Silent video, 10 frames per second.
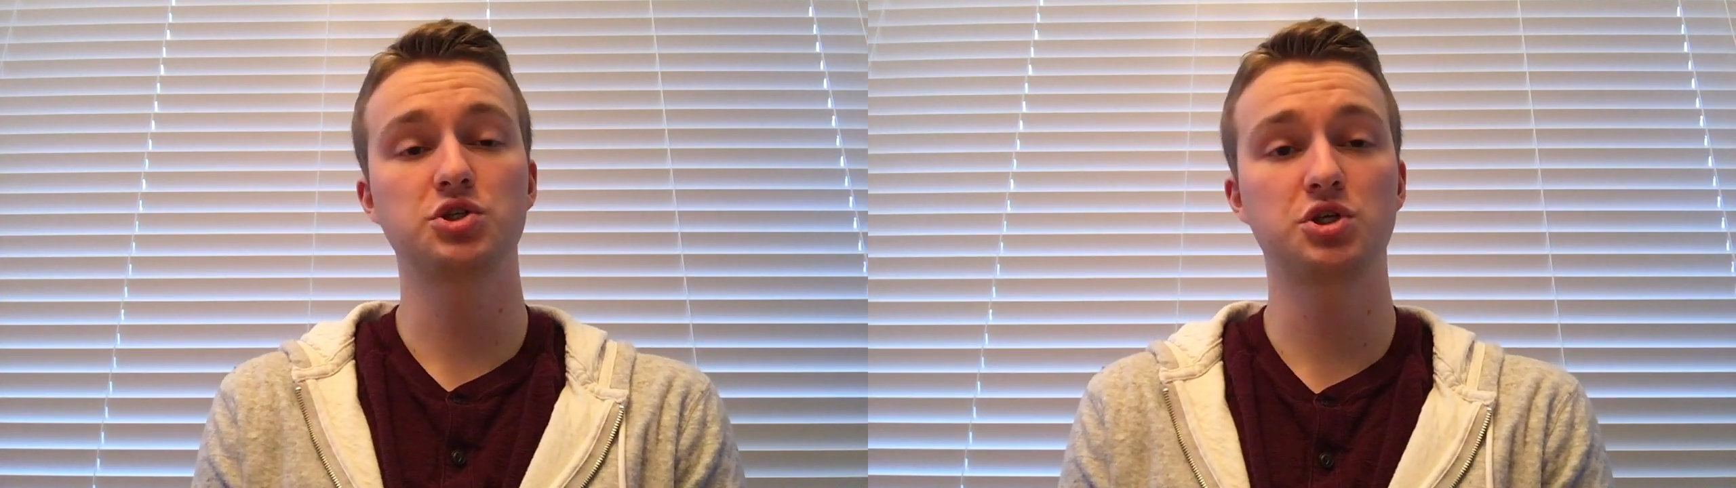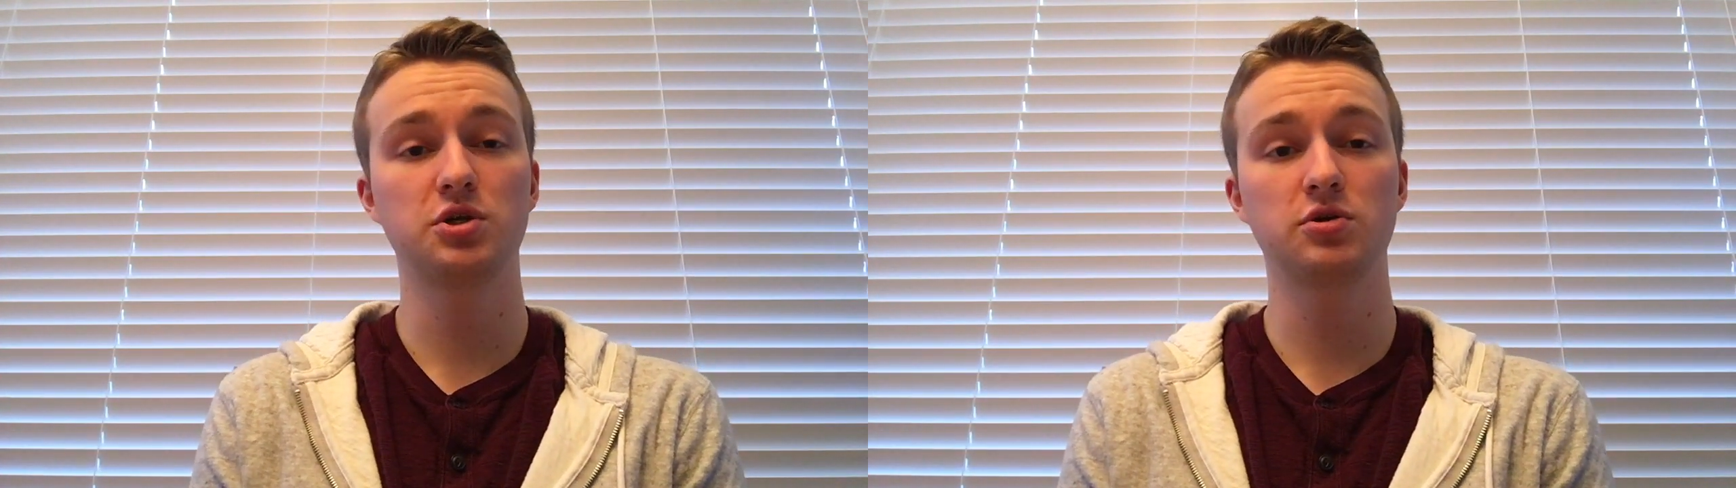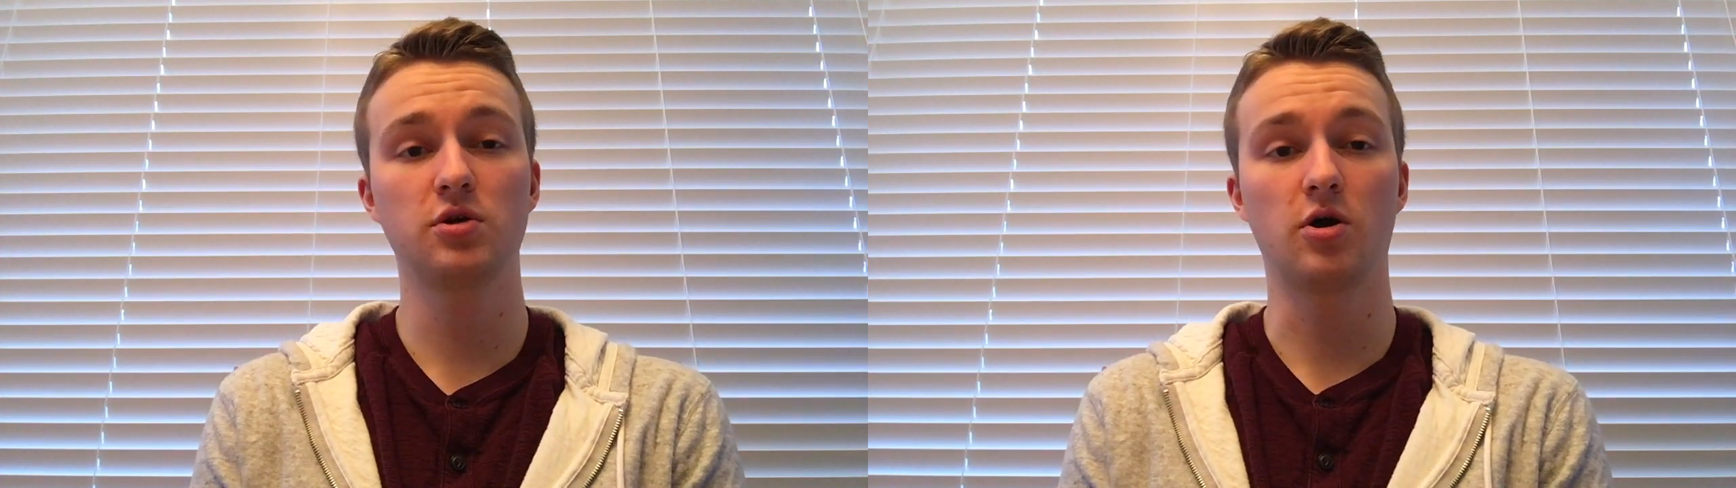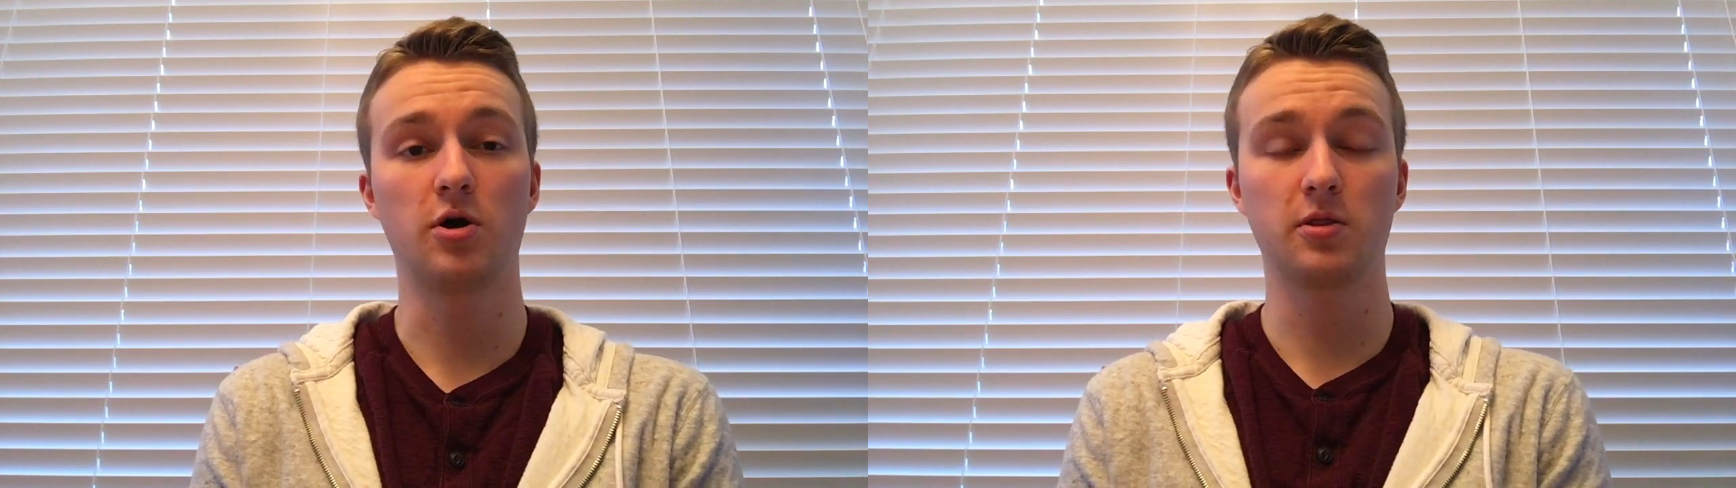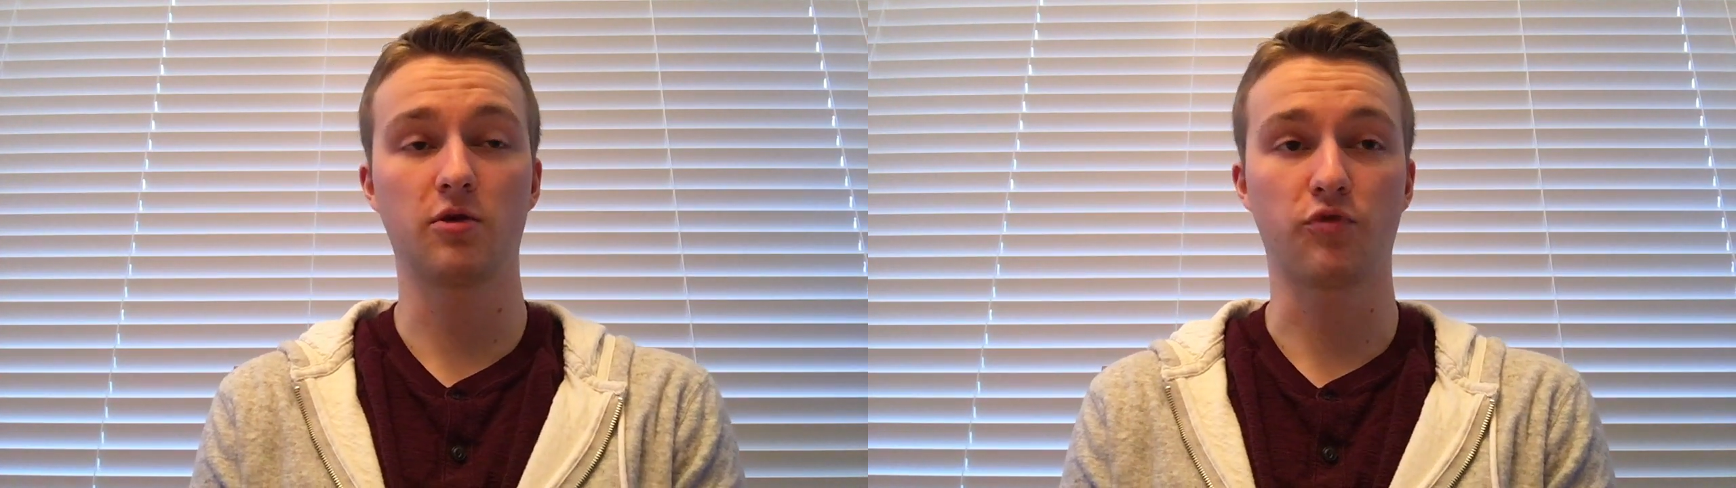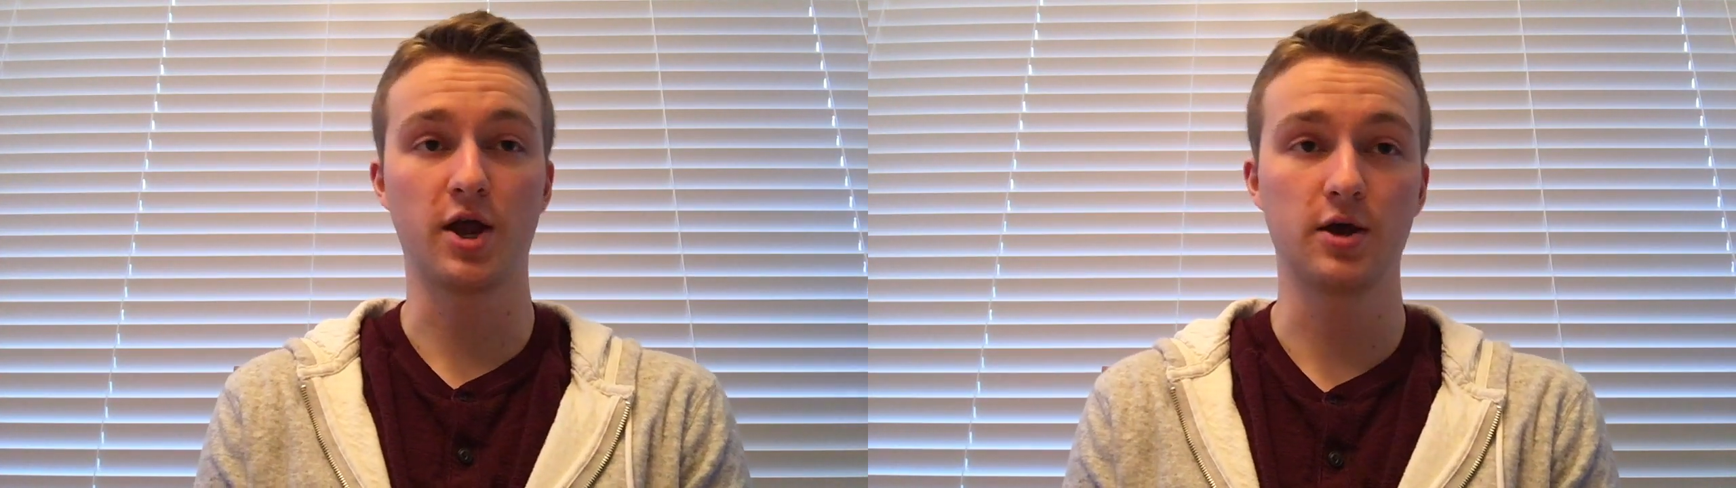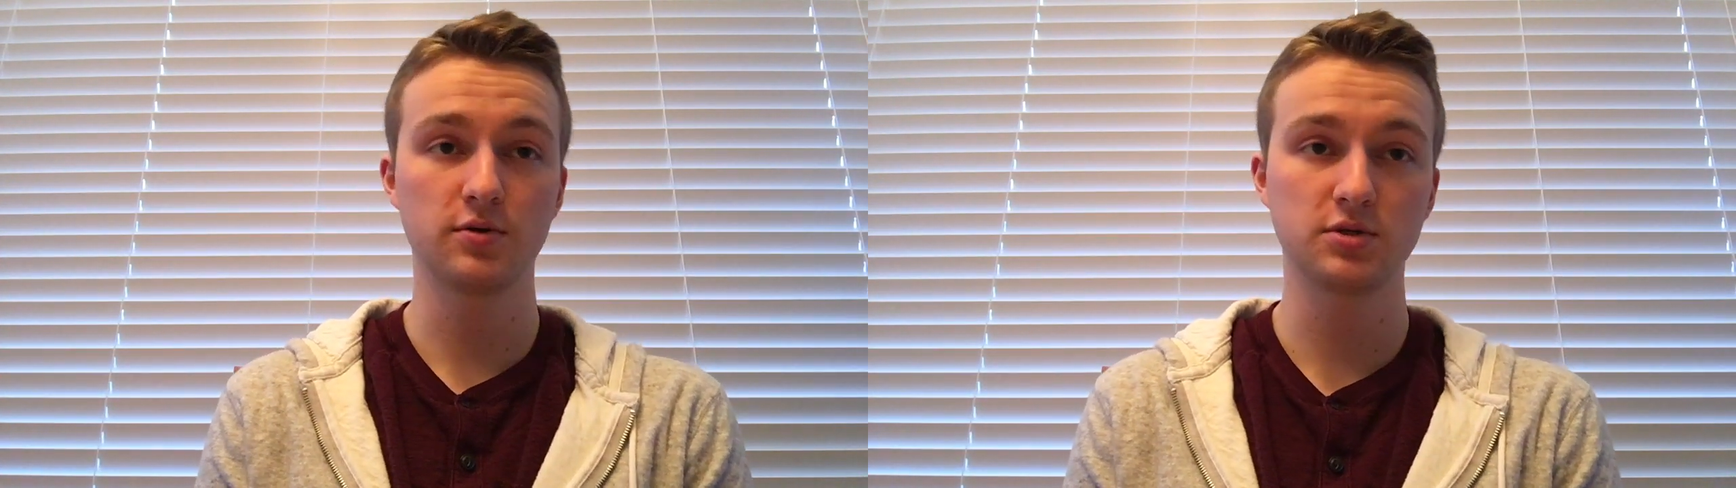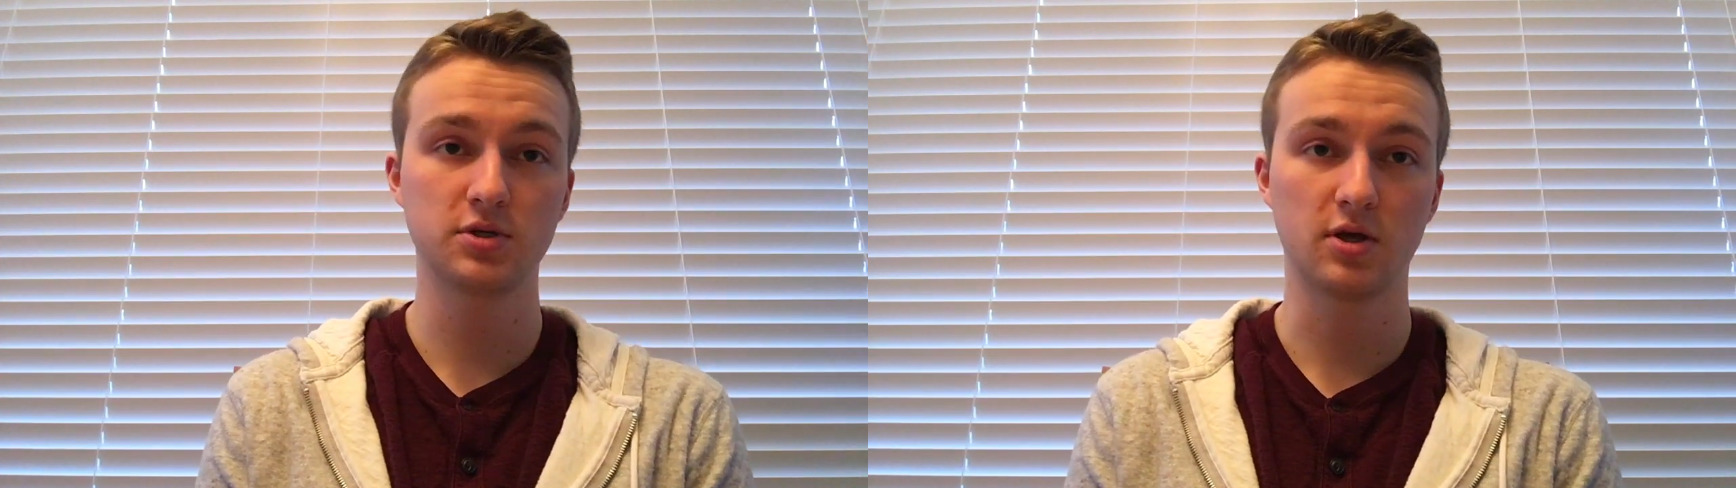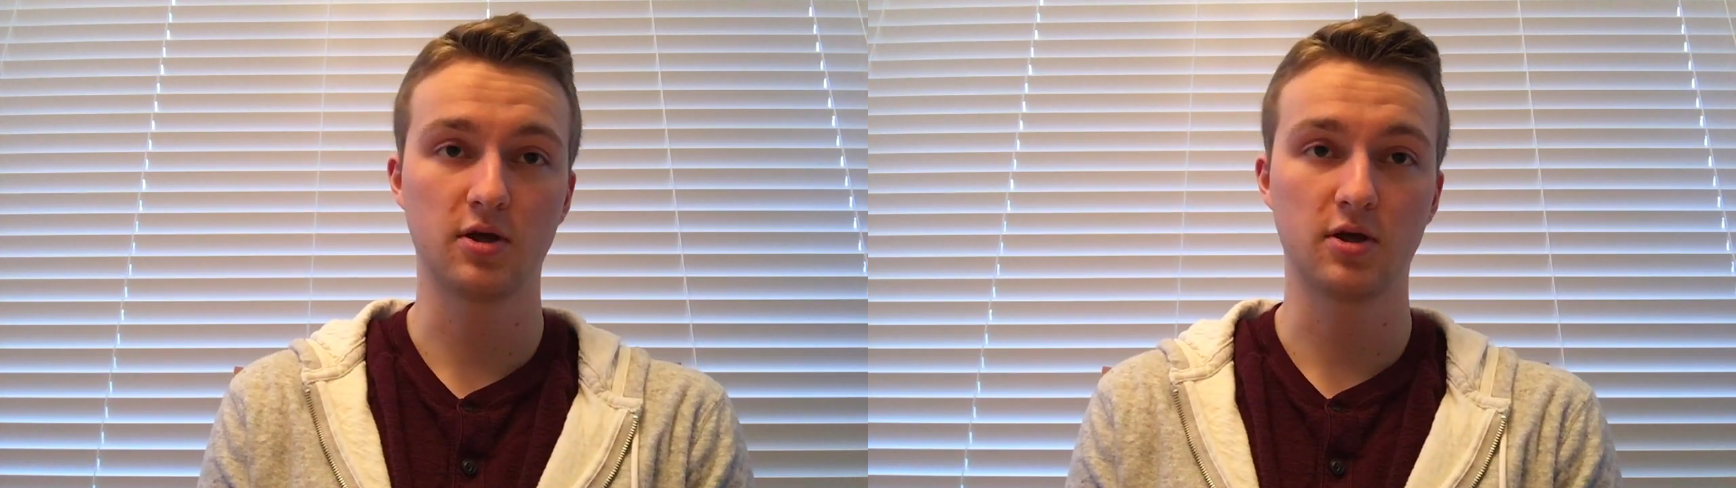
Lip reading: here on the ground.